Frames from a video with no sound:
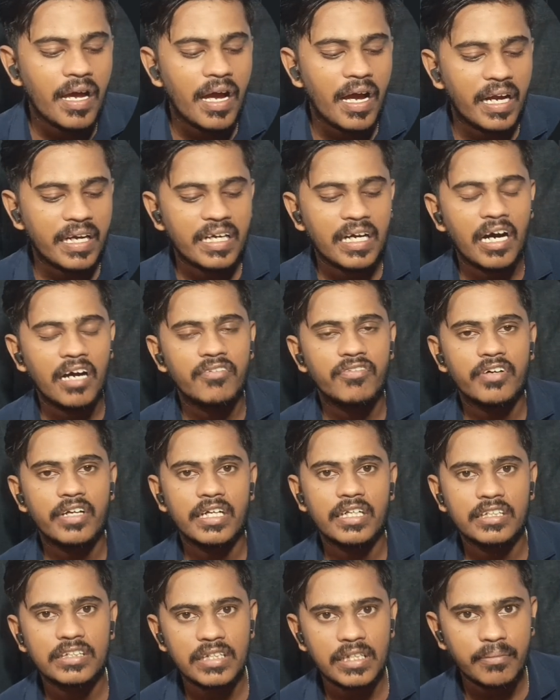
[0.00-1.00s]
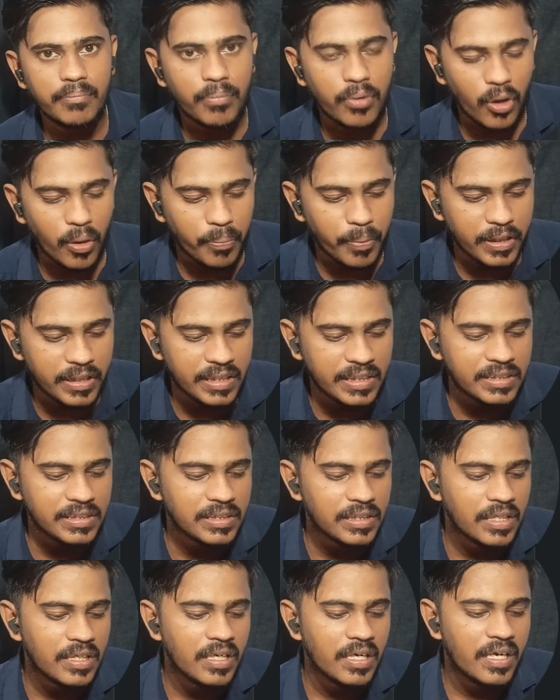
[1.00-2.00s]
and configuration properties.
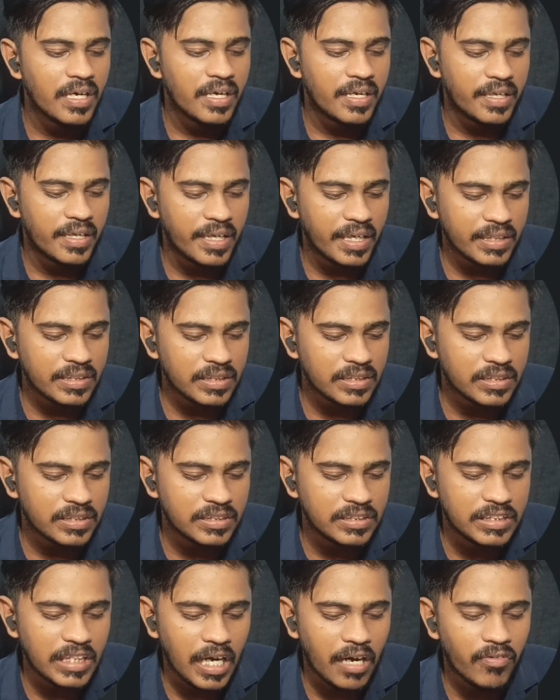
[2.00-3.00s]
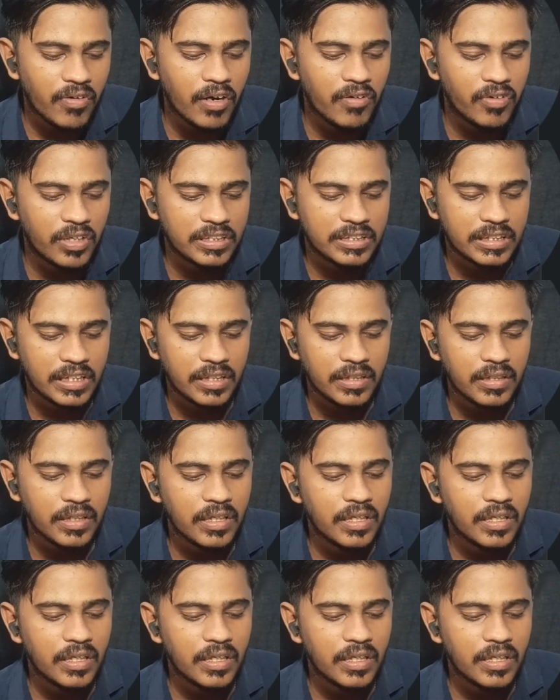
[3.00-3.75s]
Next, Java version.